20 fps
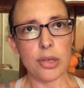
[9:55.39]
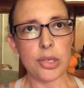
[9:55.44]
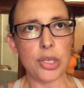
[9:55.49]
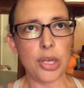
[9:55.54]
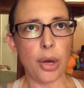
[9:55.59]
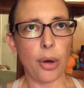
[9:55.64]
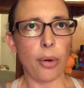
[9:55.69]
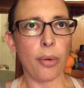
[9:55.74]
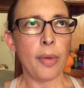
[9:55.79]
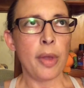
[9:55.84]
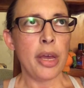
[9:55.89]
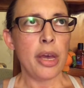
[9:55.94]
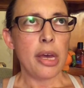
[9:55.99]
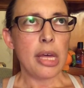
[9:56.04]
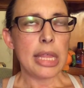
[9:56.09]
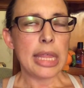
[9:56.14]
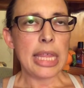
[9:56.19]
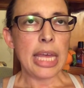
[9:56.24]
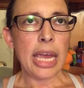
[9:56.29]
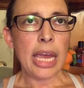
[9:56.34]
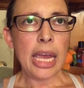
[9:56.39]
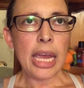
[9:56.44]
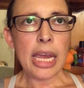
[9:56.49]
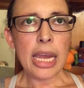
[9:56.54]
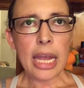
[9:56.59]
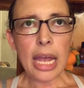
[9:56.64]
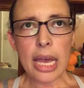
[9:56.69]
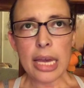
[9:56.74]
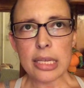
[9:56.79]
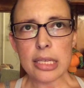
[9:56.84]
So
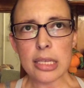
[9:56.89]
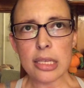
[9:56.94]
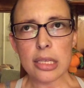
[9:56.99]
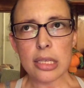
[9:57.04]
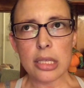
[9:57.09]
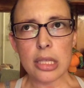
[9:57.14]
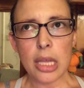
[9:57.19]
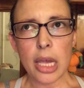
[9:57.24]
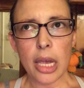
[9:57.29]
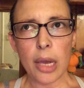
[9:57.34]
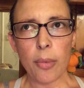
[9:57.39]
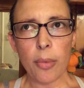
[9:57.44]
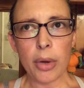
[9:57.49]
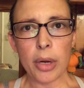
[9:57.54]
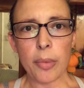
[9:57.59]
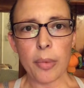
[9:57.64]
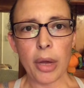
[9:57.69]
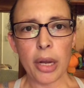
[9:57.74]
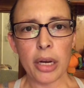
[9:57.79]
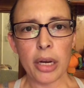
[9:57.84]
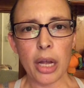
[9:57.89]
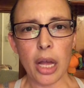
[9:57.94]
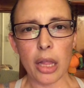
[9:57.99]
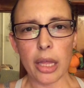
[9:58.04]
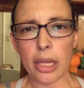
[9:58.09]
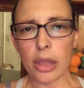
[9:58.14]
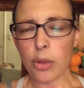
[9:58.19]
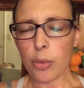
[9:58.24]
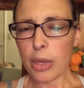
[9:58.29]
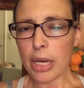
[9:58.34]
they they went around and got
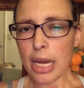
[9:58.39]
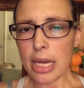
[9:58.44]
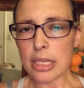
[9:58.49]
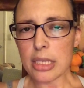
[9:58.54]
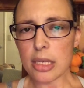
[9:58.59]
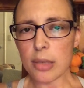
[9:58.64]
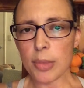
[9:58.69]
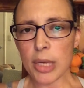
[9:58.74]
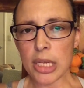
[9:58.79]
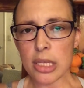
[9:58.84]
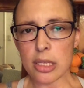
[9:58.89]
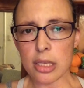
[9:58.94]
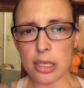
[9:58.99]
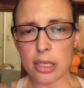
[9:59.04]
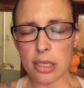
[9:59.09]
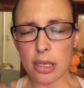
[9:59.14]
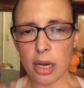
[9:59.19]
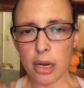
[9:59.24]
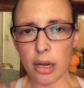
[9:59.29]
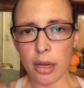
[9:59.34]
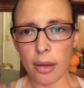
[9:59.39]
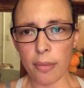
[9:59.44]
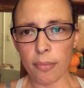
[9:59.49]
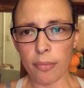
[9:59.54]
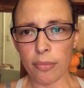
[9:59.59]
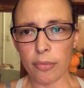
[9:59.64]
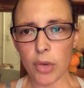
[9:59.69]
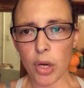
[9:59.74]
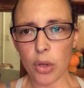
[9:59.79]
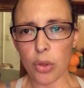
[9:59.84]
like 3 estimates,
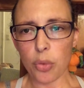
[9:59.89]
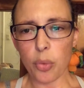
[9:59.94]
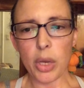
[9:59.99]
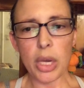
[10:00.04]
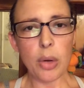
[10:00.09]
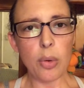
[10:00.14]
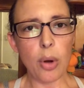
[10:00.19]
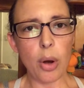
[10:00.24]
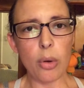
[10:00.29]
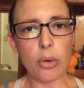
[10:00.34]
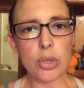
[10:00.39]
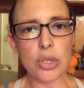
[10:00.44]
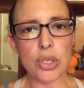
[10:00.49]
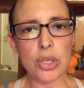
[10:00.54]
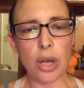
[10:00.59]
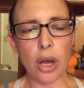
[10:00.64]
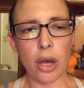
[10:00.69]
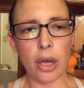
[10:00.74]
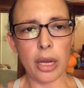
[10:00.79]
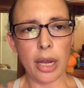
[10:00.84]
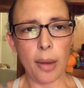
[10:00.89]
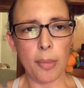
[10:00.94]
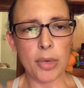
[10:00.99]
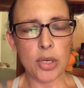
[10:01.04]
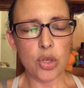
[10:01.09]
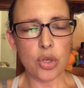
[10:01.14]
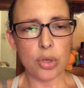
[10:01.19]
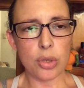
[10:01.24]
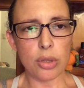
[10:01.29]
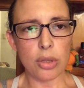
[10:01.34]
or 3 quotes on how
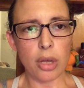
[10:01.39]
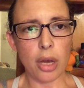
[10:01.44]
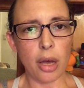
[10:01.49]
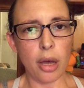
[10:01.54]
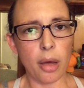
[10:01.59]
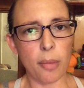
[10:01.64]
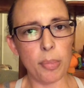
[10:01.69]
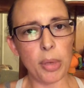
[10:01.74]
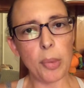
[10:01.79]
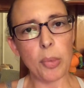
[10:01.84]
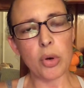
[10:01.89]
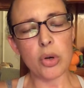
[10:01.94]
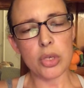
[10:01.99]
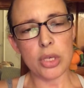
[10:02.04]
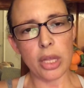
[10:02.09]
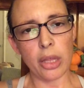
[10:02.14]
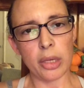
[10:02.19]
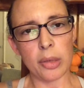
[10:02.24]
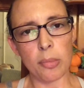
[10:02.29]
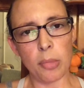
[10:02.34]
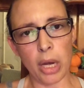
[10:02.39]
much people were selling